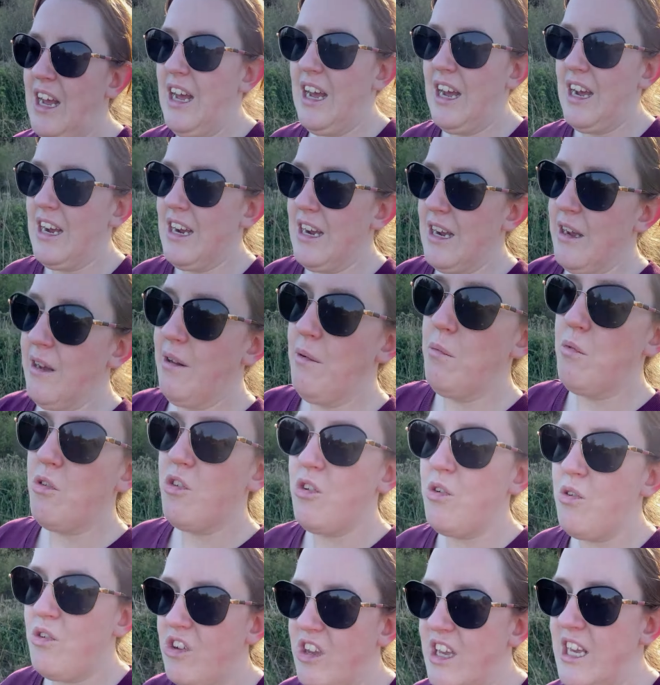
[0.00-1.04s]
Um,
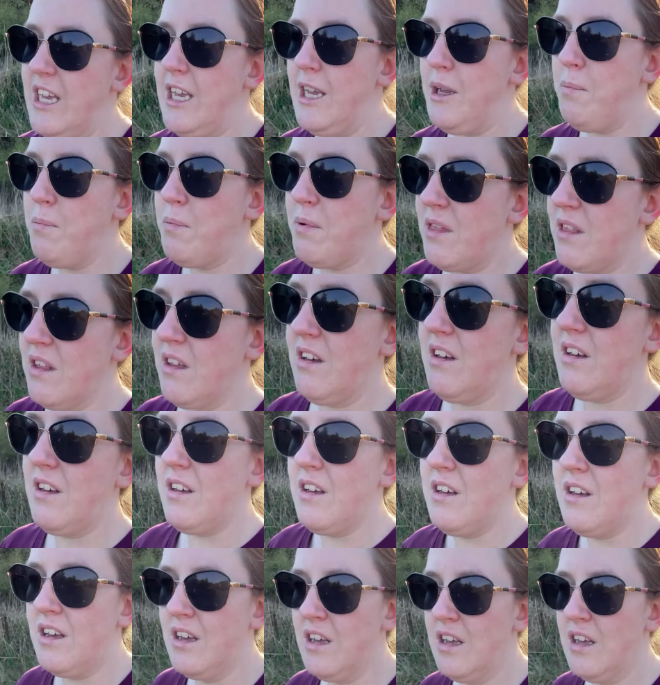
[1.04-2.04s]
so to keep the